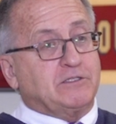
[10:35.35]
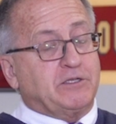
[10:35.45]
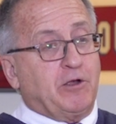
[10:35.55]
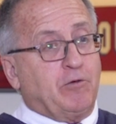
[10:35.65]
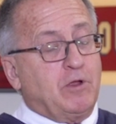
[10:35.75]

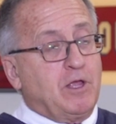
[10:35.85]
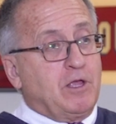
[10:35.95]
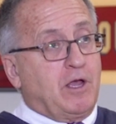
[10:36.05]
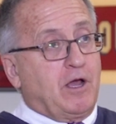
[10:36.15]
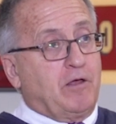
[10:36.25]
So
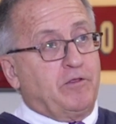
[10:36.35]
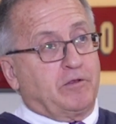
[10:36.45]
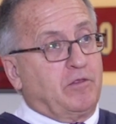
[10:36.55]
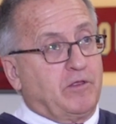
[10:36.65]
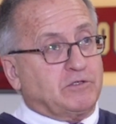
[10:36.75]

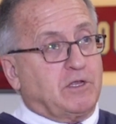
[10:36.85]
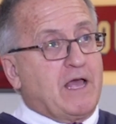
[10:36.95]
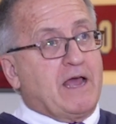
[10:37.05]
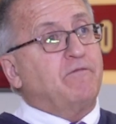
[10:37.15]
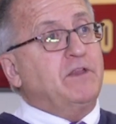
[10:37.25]
there's a
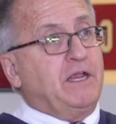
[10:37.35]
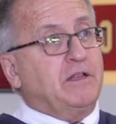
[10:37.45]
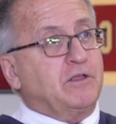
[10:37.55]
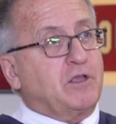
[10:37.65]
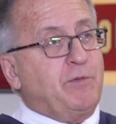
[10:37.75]
lot of need
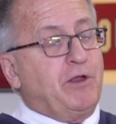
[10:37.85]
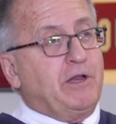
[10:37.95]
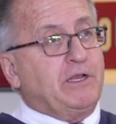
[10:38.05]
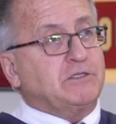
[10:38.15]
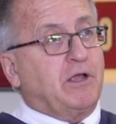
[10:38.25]
in the community,